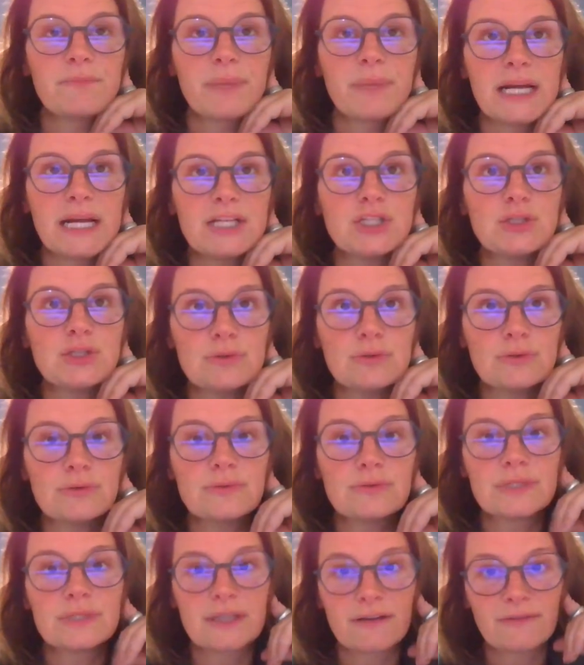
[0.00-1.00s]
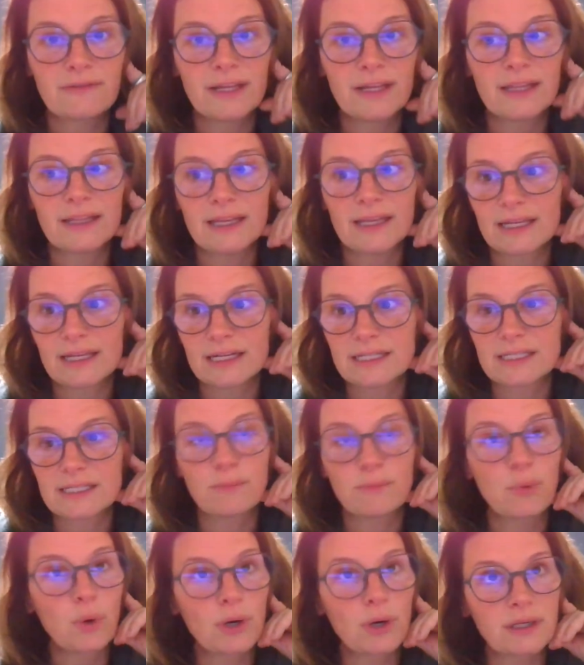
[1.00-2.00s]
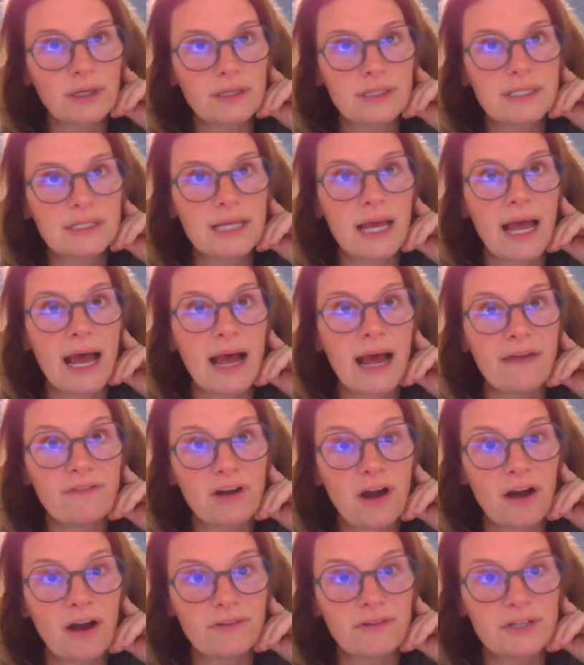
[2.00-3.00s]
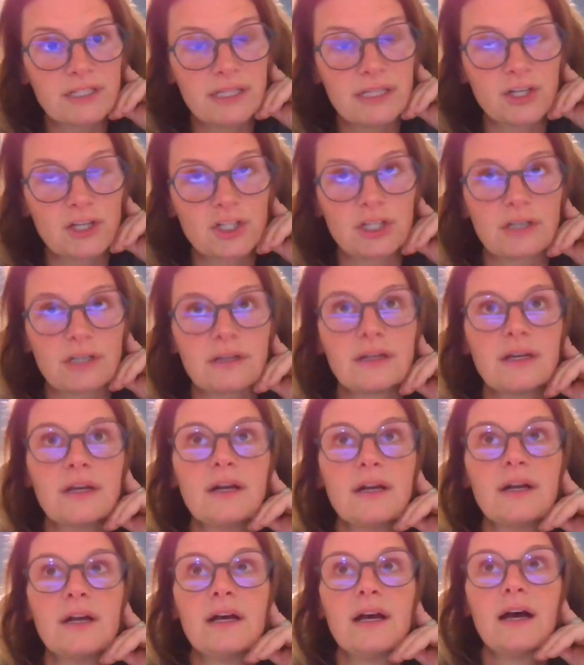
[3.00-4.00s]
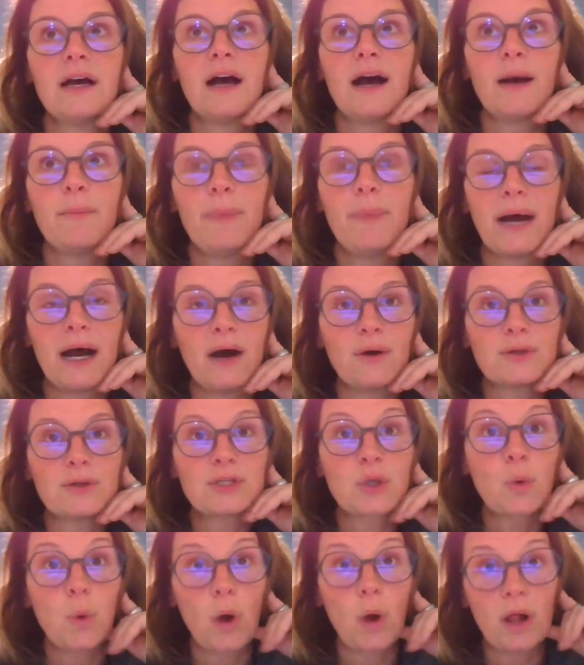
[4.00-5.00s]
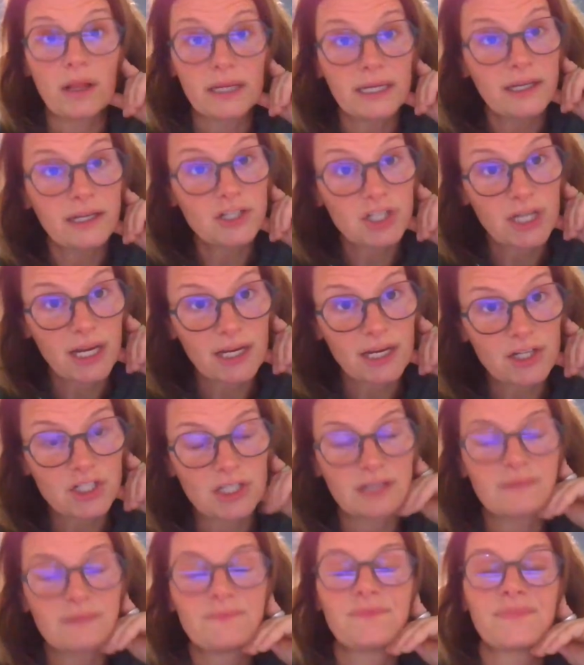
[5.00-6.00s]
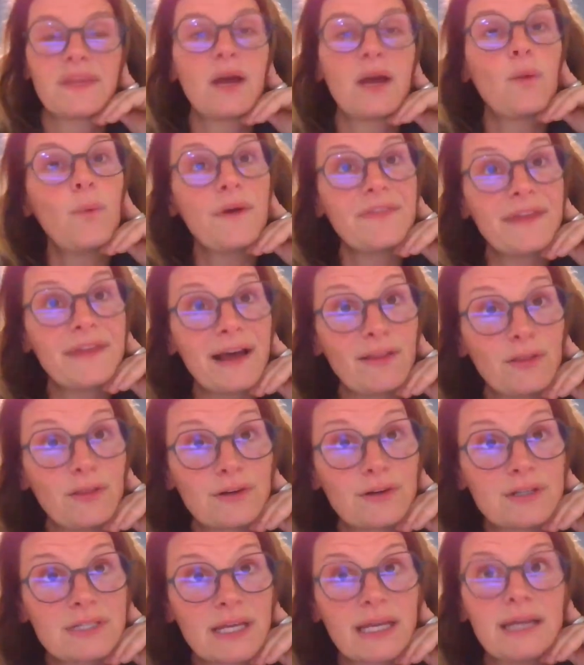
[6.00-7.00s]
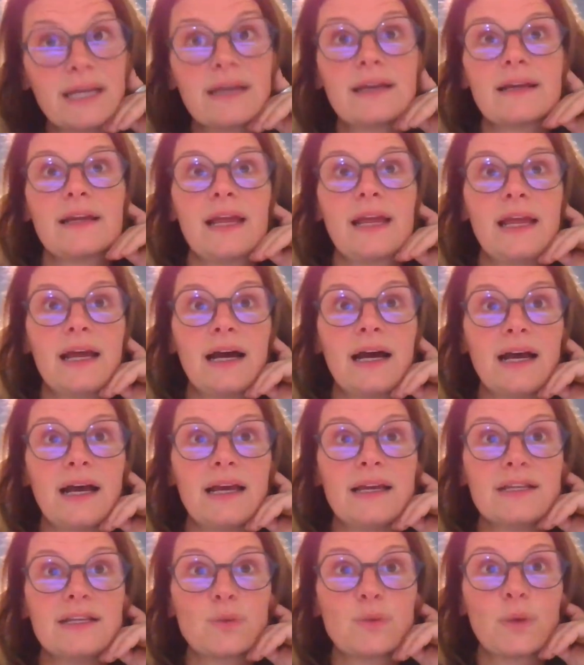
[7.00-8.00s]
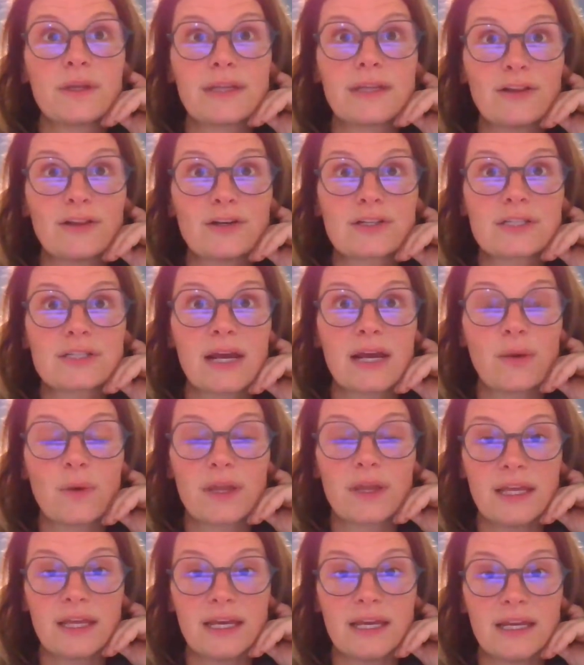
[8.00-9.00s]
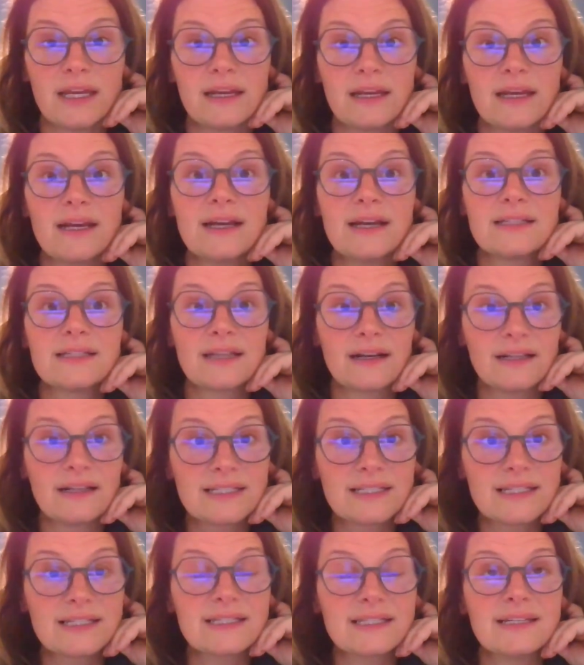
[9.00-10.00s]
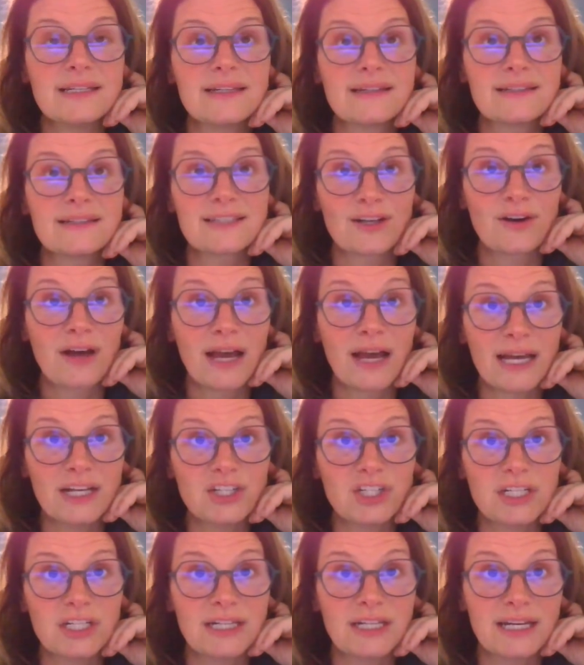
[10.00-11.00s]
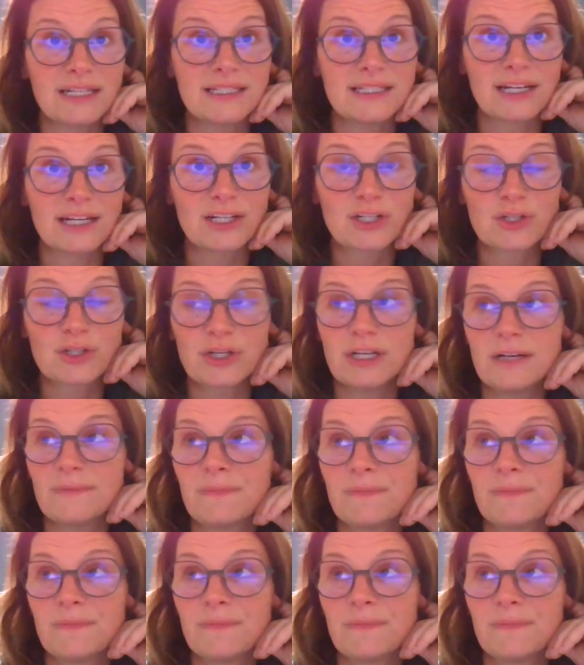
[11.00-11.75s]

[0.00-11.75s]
But I do definitely think it is important to have a conversation about quality education and what that looks like, and what that looks like within dental assisting, dental hygiene, and dentistry,